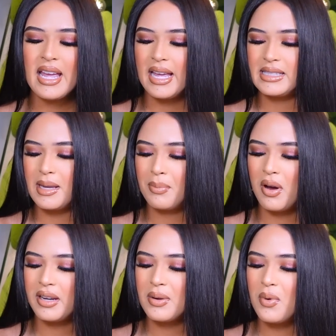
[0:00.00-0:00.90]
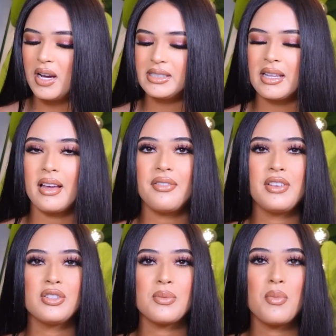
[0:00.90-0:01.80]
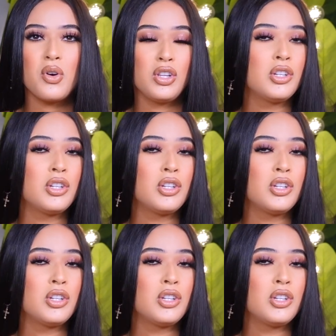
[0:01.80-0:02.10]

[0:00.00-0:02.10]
It's a body wash that feels more